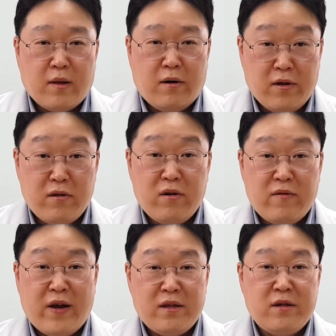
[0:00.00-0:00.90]
Another
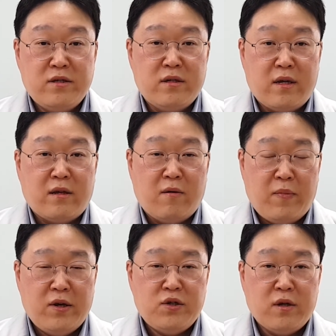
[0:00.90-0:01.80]
advantage is that the
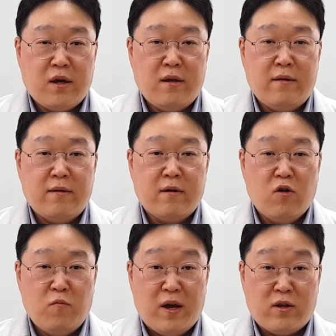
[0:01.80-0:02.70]
patient can
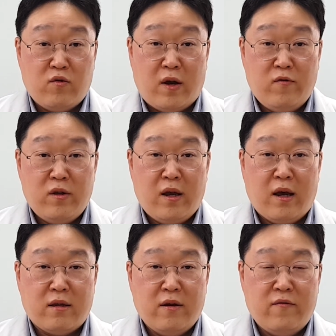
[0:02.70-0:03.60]
go back to everyday
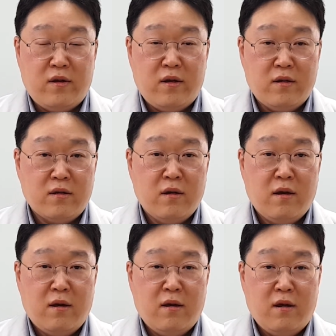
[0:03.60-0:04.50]
activities
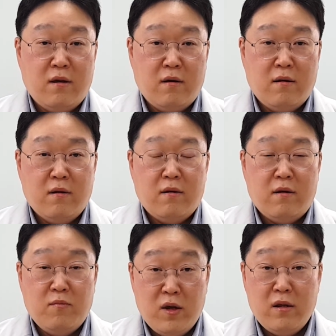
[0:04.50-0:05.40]

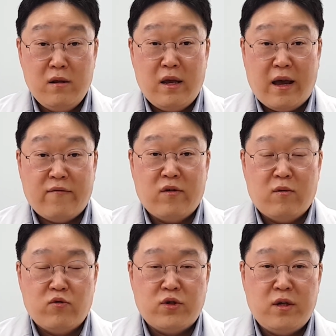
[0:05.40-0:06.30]
immediately after the
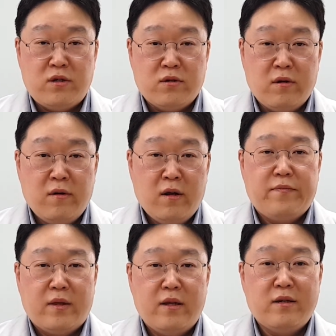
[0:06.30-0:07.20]
procedure.
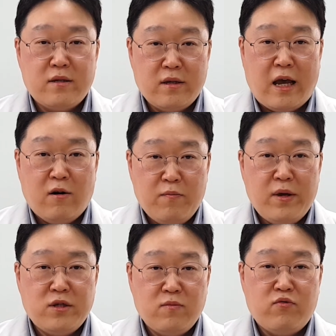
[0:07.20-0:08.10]
This is an
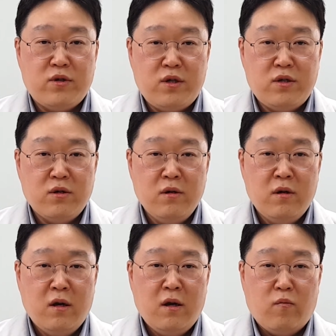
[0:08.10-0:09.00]
outpatient procedure,
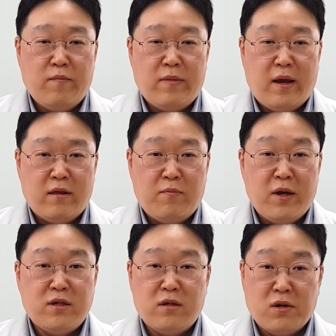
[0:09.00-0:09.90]
and the
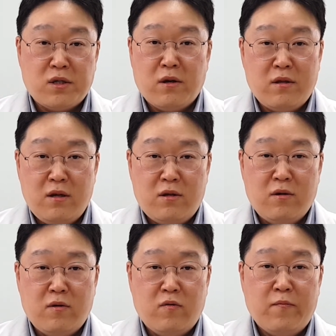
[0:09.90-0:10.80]
patient does not need
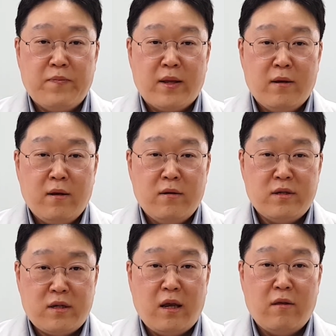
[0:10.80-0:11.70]
to
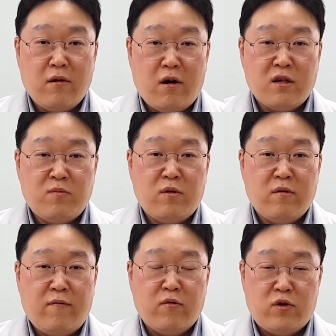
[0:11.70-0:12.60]
stay in the
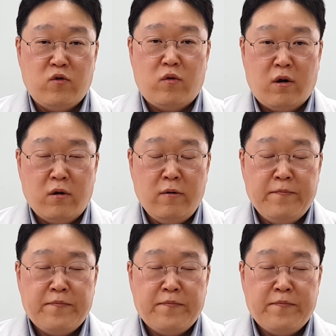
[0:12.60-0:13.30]
hospital for too long.